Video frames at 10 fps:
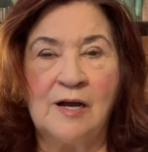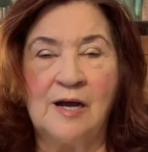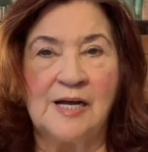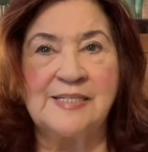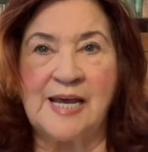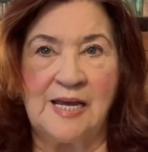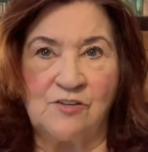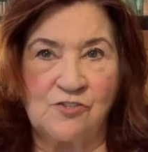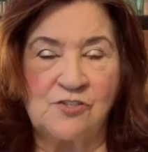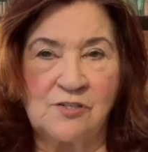a
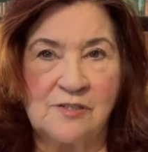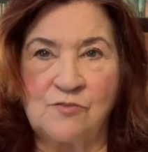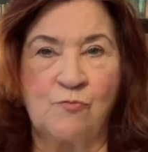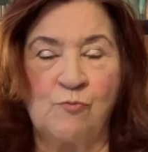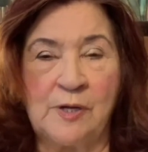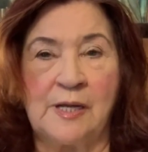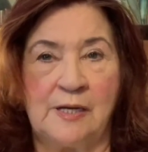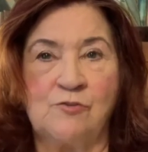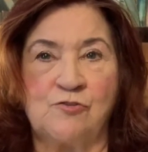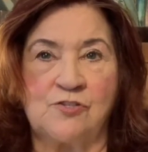taste. It's really
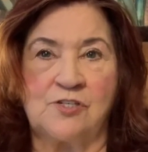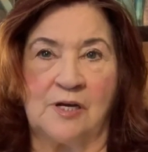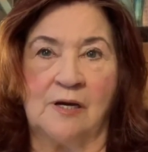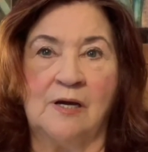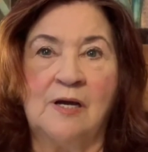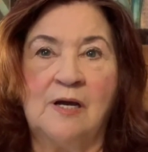interesting.